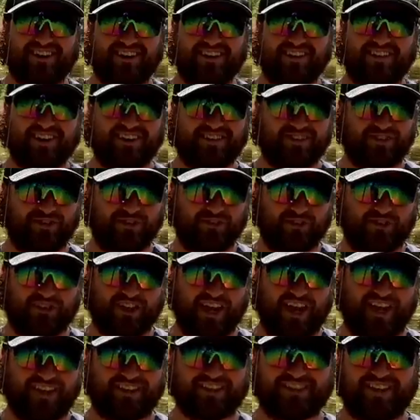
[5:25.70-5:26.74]
literally 2
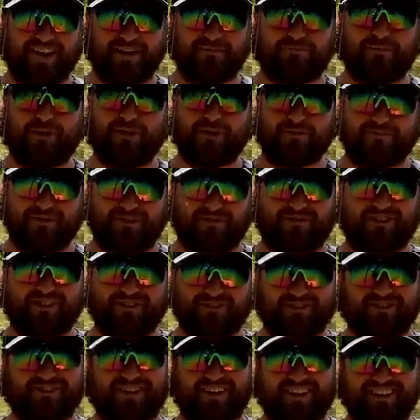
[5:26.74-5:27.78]
shakes, and boom, the
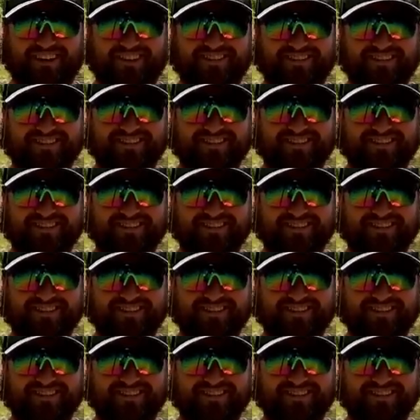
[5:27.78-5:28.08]
fish was on.